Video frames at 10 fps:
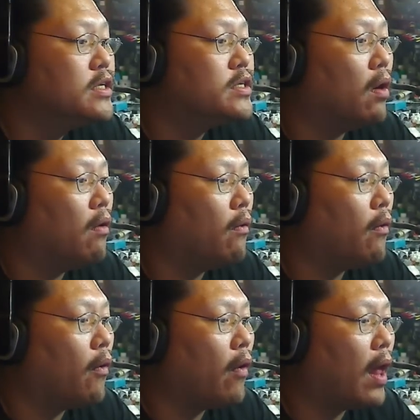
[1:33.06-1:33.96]
So
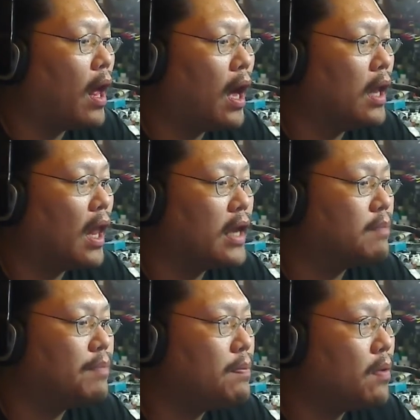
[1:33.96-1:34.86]

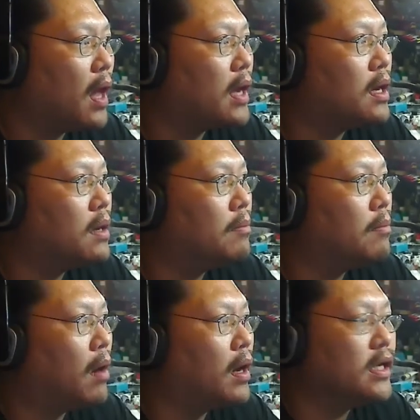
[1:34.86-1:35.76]
like people like
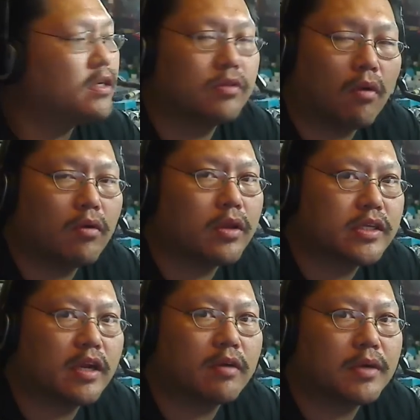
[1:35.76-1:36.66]
Marnius who don't
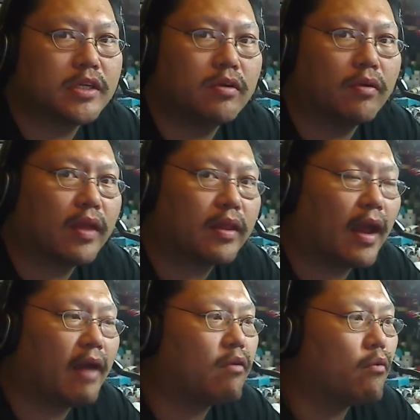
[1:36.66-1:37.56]
use an airbrush and don't think
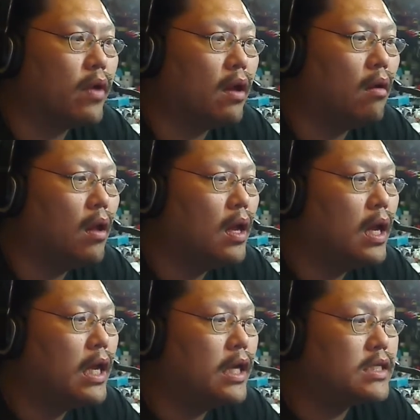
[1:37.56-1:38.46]
they ever will,
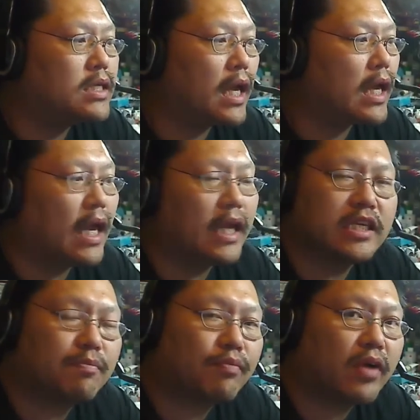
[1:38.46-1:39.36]
it's like,
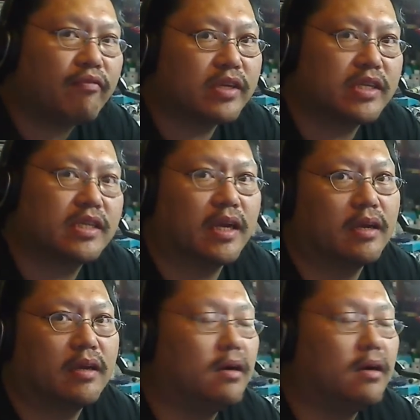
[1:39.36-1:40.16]
again, it's a preference thing.